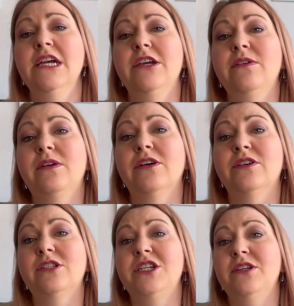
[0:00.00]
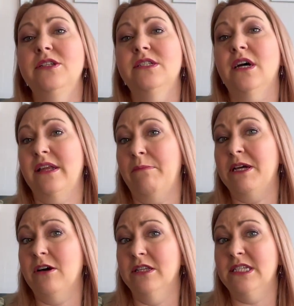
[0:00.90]
You could use
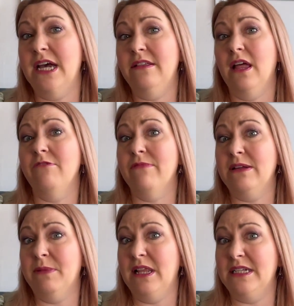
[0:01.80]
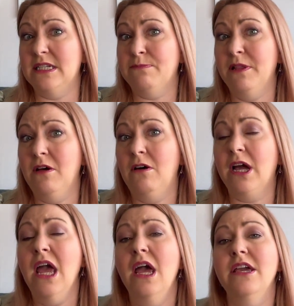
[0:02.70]
dynamic content like read my latest blog.
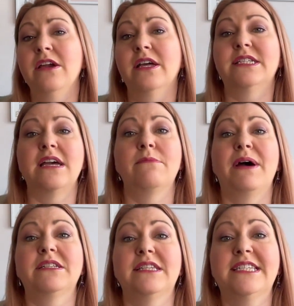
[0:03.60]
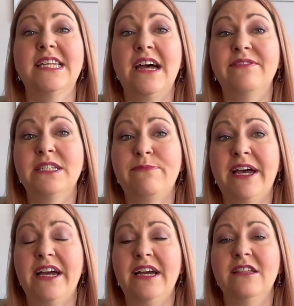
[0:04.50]
You could take them back to the service
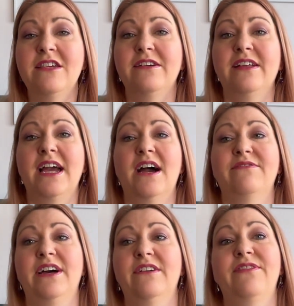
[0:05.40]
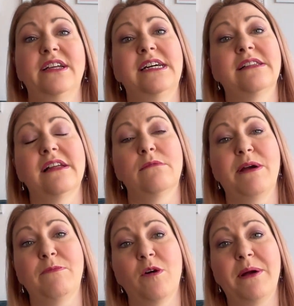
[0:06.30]
page. You can have find out a little
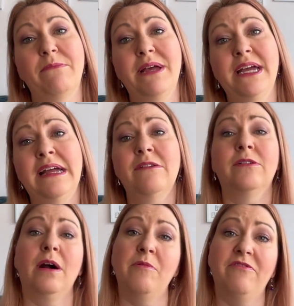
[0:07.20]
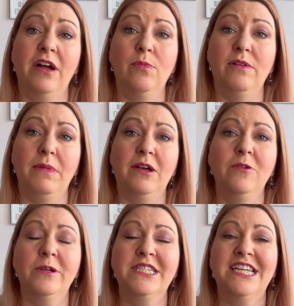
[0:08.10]
bit more about me or come and find one of my
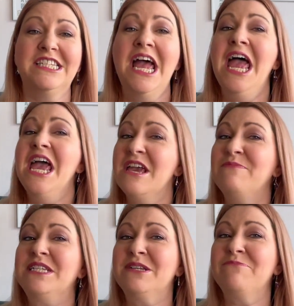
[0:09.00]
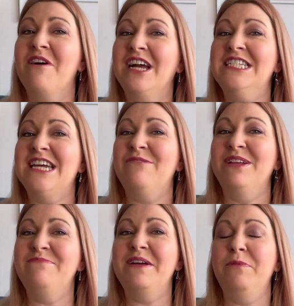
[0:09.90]
courses. You'd be surprised how
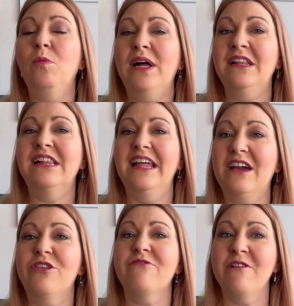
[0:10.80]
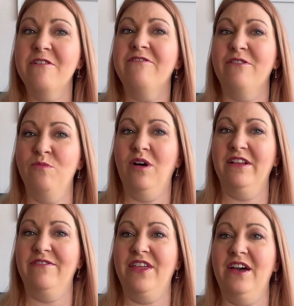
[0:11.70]
many people will click through from one
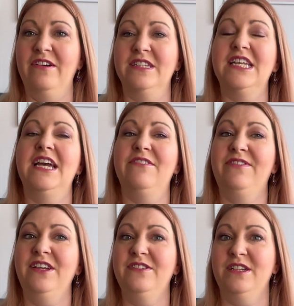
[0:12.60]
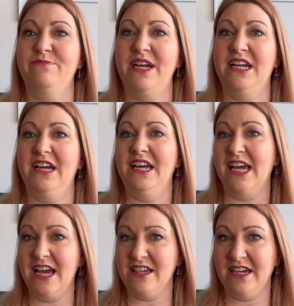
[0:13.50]
of those if you do make it
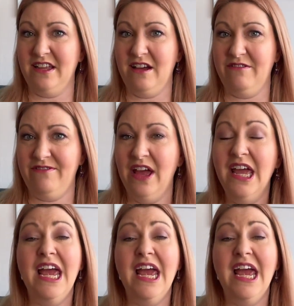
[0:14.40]
engaging enough.